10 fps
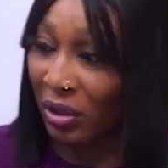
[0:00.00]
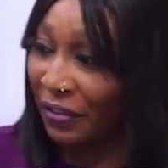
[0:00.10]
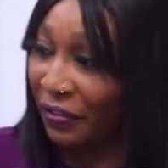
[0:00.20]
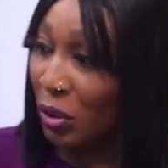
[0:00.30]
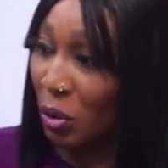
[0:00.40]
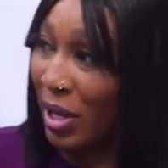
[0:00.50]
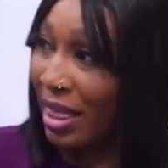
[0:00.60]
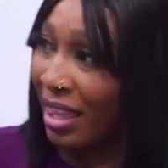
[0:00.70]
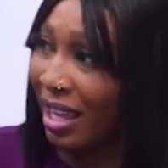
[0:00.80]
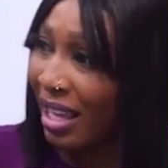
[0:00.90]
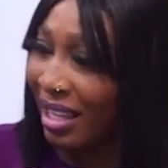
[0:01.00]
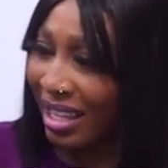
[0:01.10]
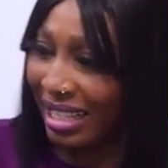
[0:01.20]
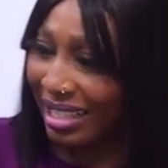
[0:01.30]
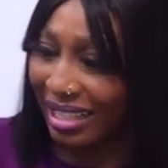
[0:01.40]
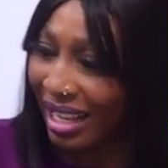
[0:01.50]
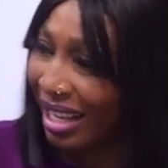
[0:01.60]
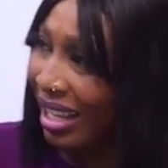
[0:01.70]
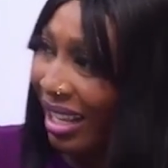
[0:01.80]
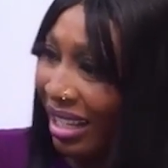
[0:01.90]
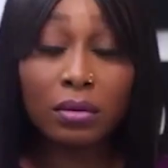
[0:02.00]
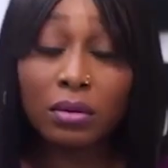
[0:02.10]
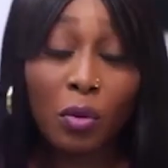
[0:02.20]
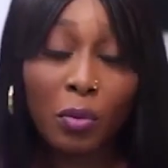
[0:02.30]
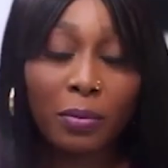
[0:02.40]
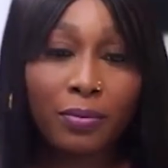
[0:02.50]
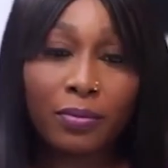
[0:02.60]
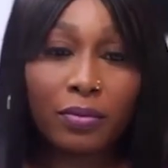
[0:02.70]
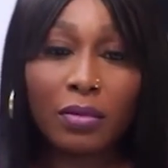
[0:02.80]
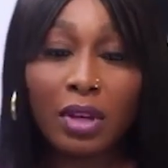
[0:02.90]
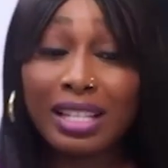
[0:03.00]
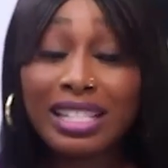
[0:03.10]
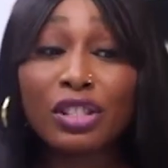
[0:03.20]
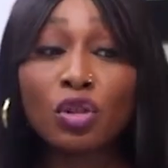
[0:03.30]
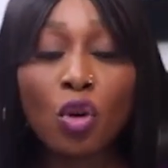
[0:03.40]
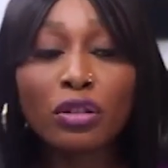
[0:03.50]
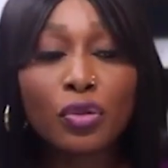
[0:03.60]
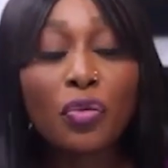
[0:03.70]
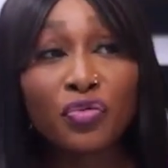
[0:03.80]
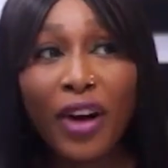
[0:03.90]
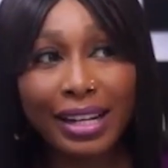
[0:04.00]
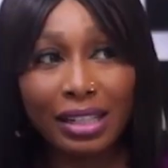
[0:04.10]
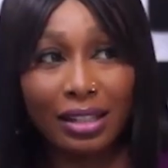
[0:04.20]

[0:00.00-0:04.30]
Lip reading: Yes, it's true that she works in the company, and she appears to believe